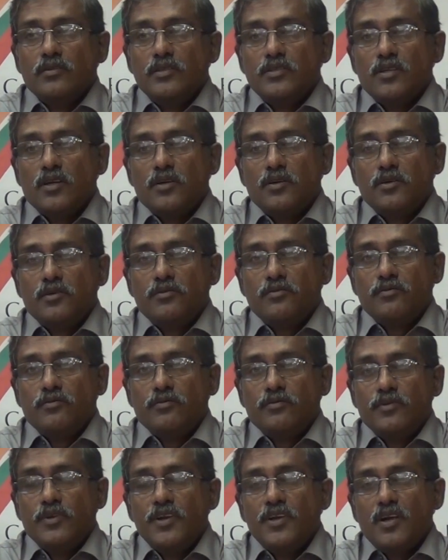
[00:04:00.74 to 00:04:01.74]
these are
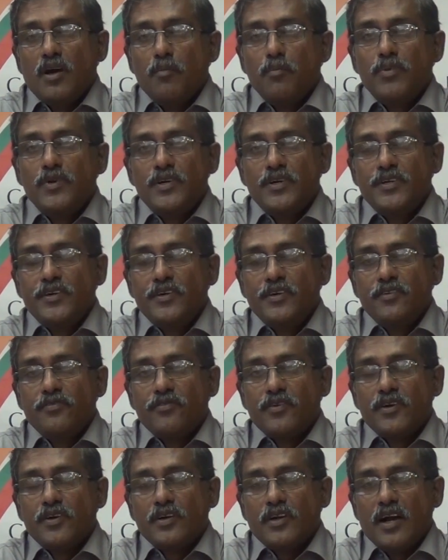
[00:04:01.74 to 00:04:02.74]
three completely
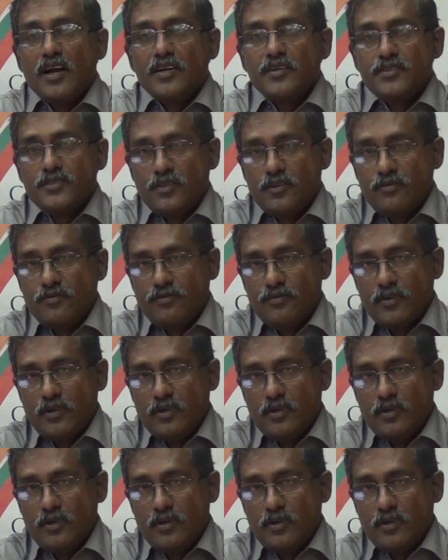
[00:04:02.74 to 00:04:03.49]
different kinds of,